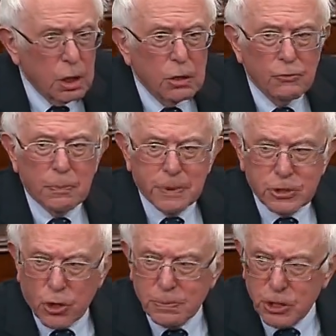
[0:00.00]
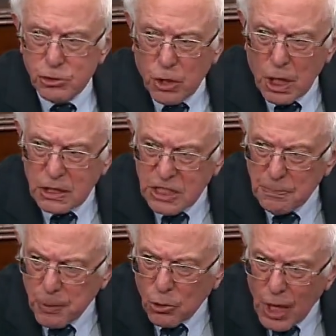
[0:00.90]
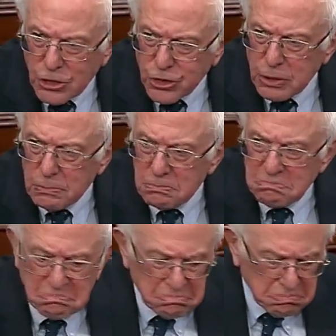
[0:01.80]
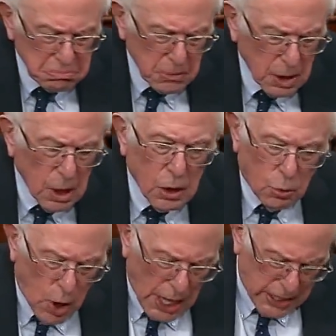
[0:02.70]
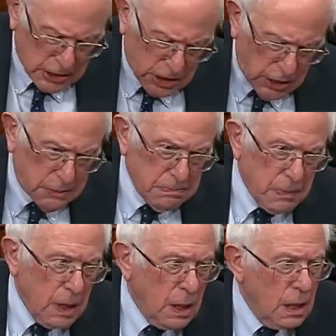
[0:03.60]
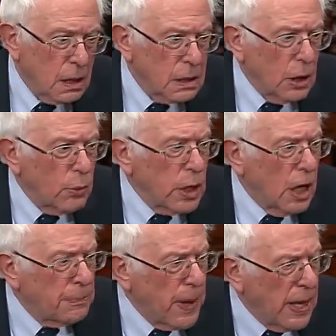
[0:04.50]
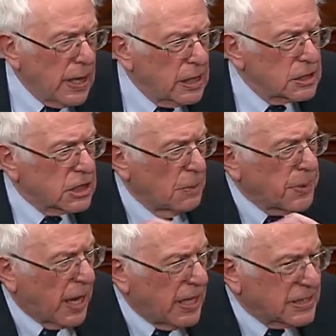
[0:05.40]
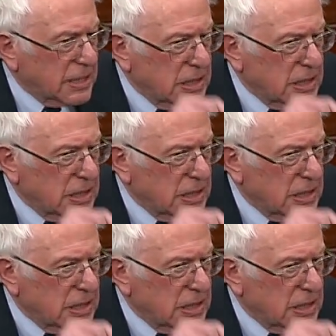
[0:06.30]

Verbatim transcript: for prescription drugs? Simple question. Why is it that we are paying, in some cases,